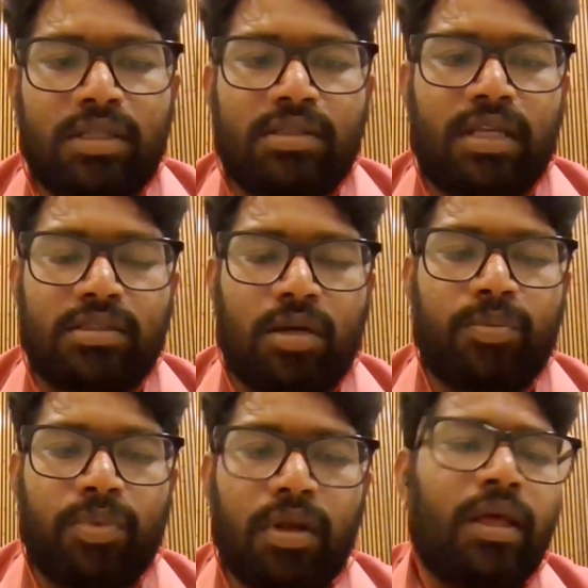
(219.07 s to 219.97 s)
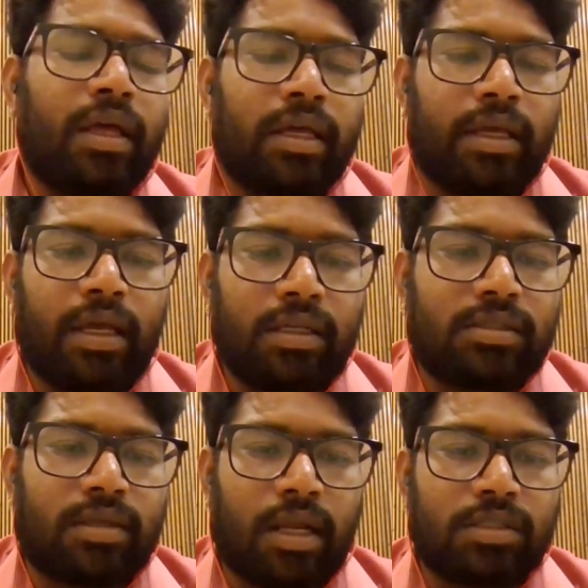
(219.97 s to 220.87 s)
In this example, A
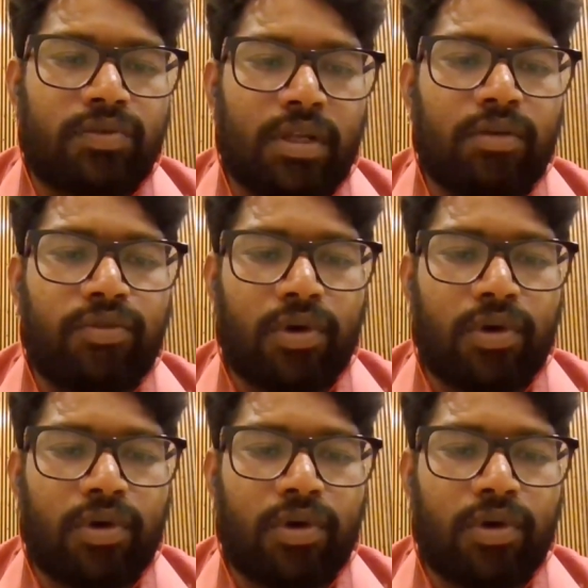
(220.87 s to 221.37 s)
is transferring